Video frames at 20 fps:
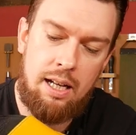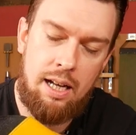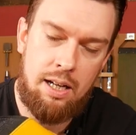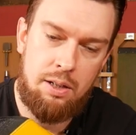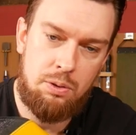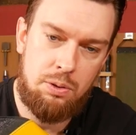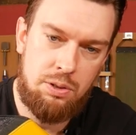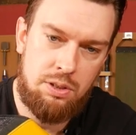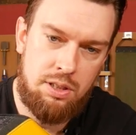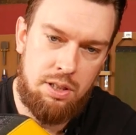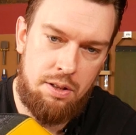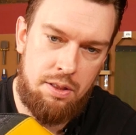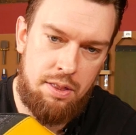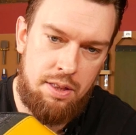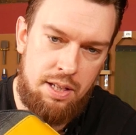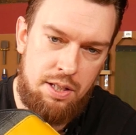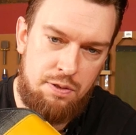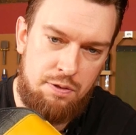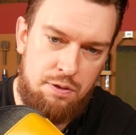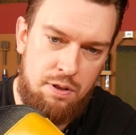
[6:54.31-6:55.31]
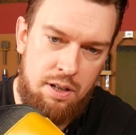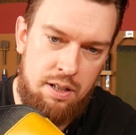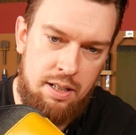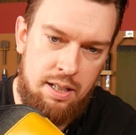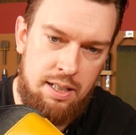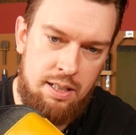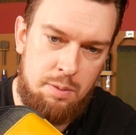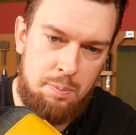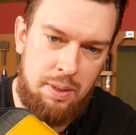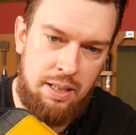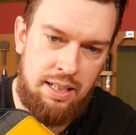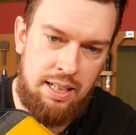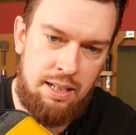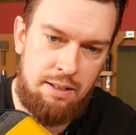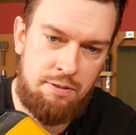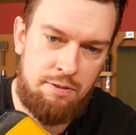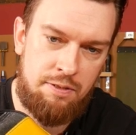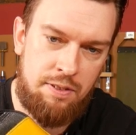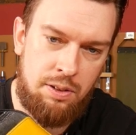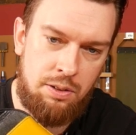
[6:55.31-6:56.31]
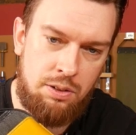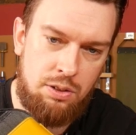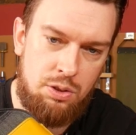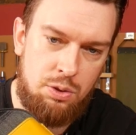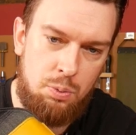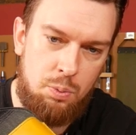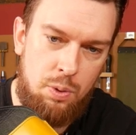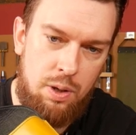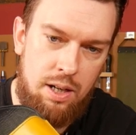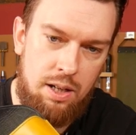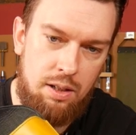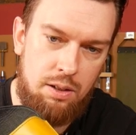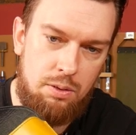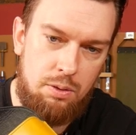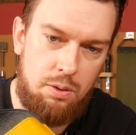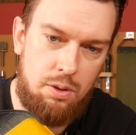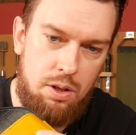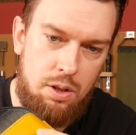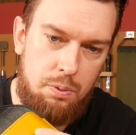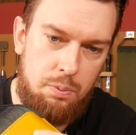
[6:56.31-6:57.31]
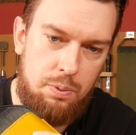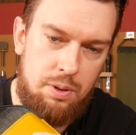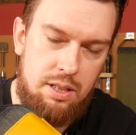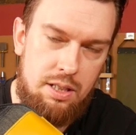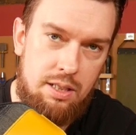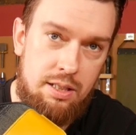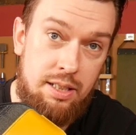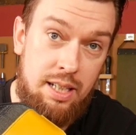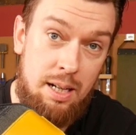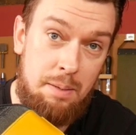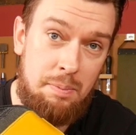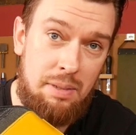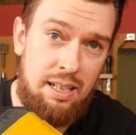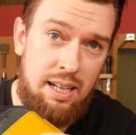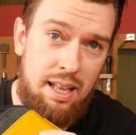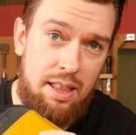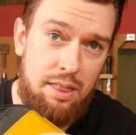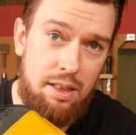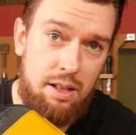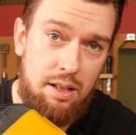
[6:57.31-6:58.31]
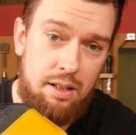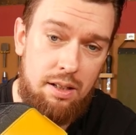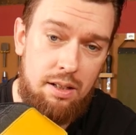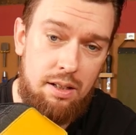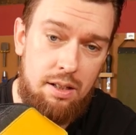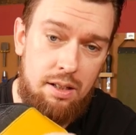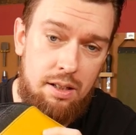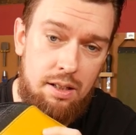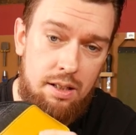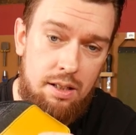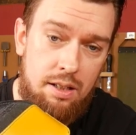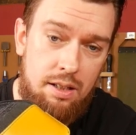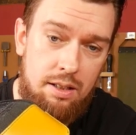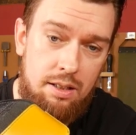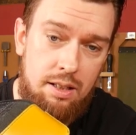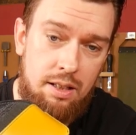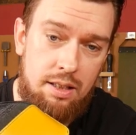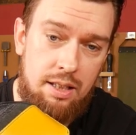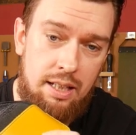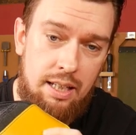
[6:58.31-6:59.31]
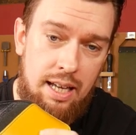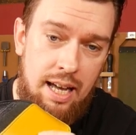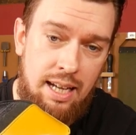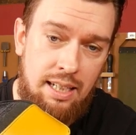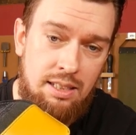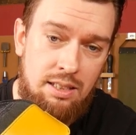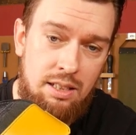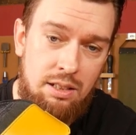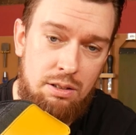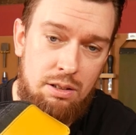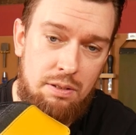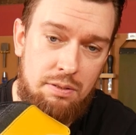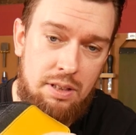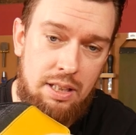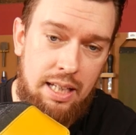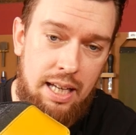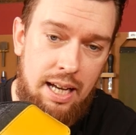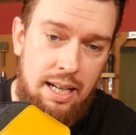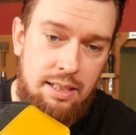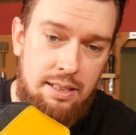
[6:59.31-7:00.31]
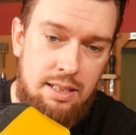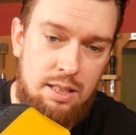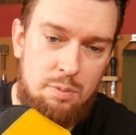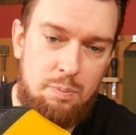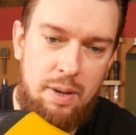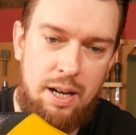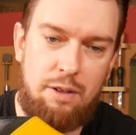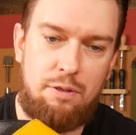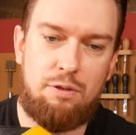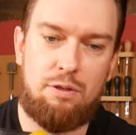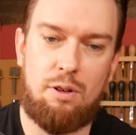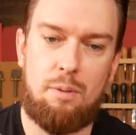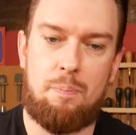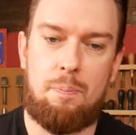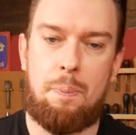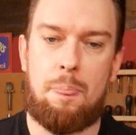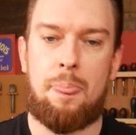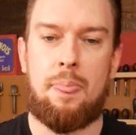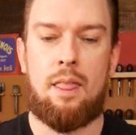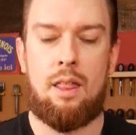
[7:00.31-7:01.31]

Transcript: And also this front has been infilled as well with the same leather that the exterior of the case is made from.